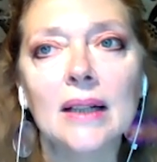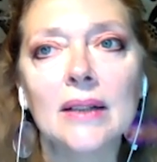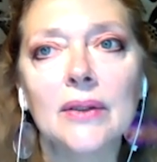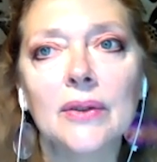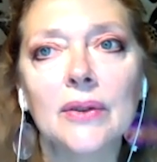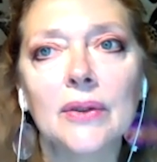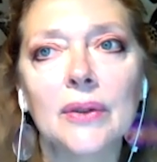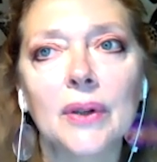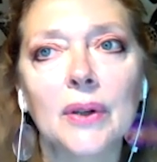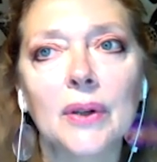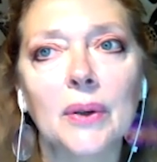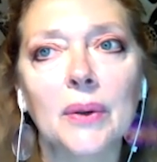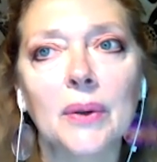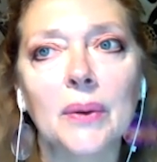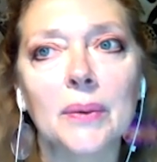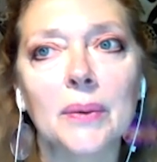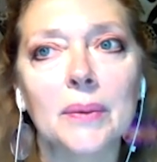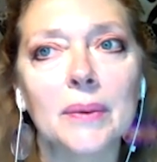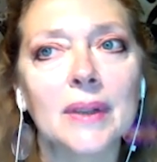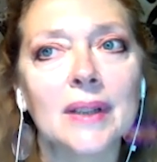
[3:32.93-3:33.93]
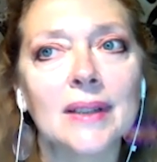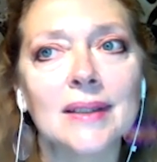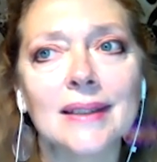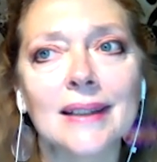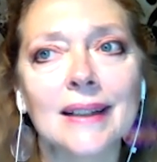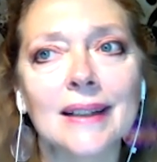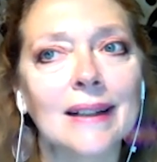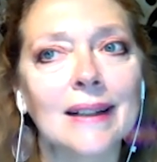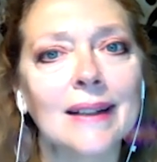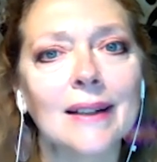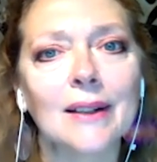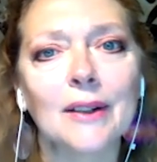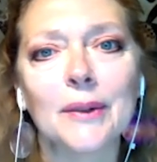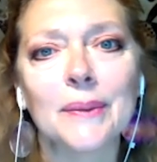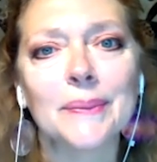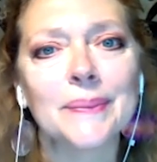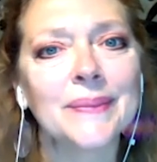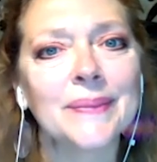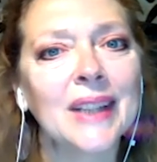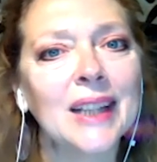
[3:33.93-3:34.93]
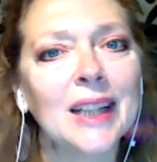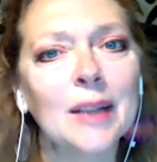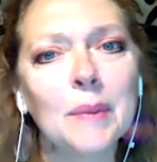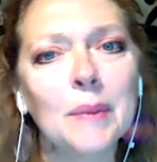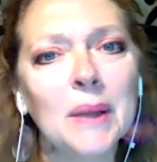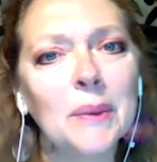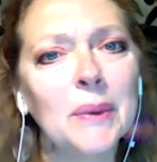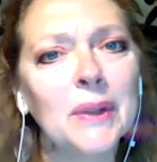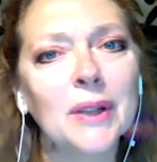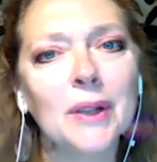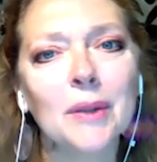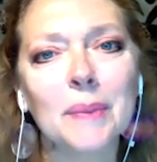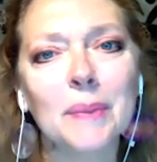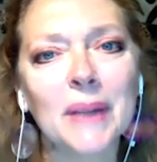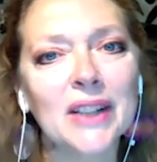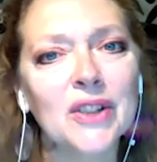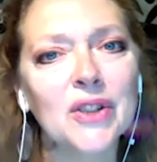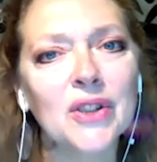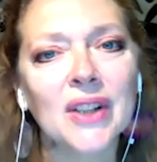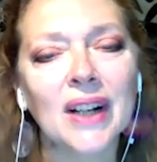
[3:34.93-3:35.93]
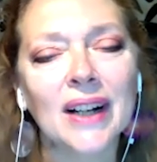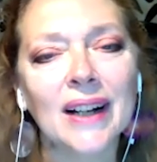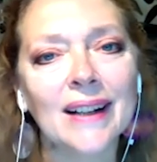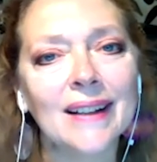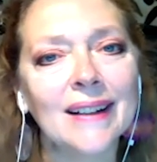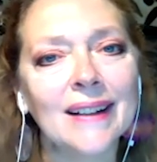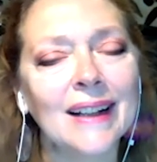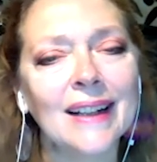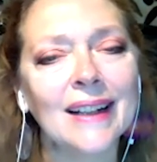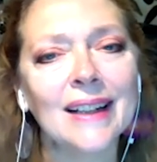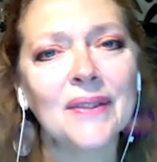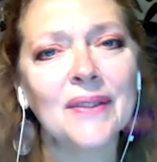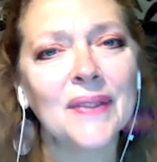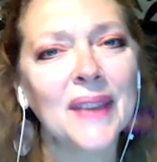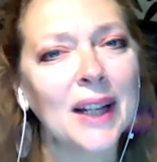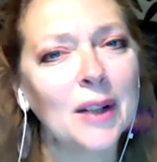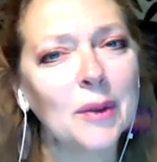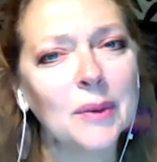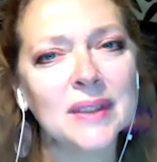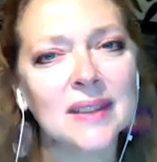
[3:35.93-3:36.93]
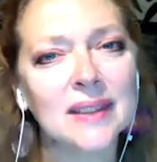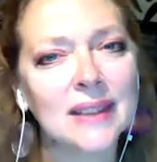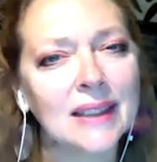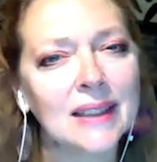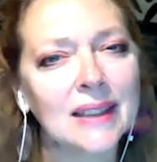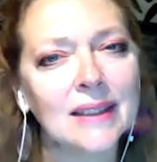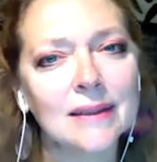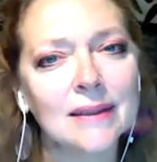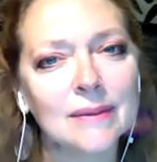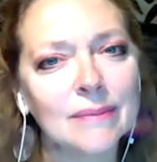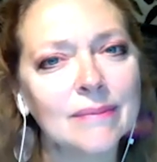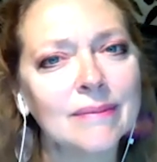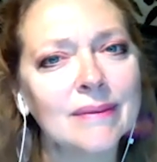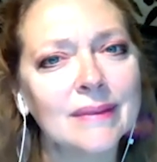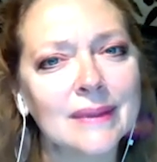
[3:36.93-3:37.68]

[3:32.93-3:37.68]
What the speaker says: So it's like, hit me with your best shot. And if that was it,